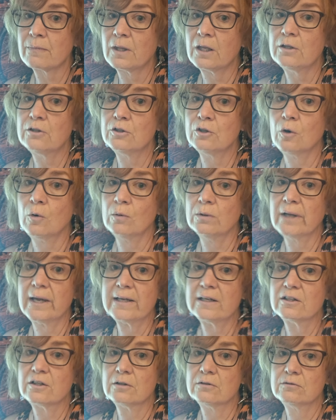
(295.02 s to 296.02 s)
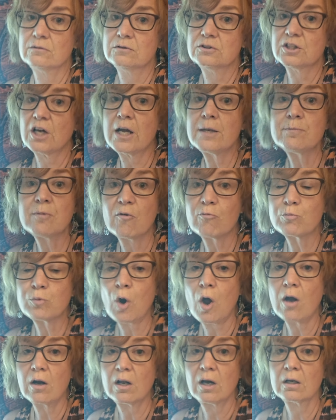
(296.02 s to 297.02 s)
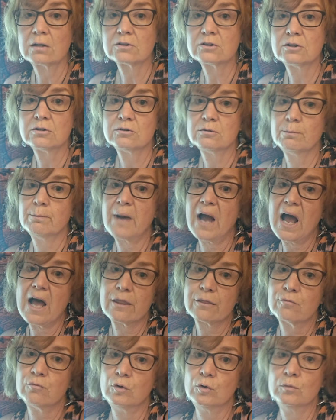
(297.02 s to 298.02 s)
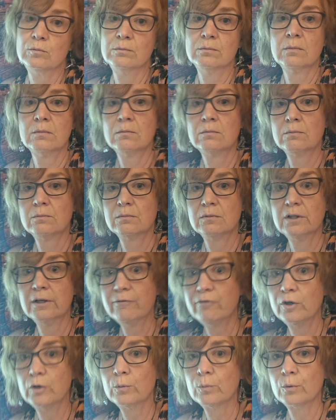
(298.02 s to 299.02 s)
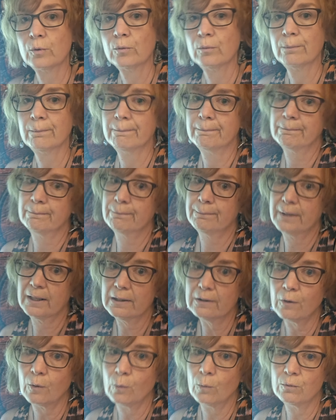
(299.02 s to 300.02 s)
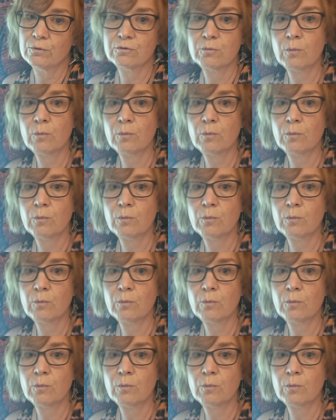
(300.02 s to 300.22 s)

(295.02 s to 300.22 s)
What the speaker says: like type of product, bathroom, living room, pillows,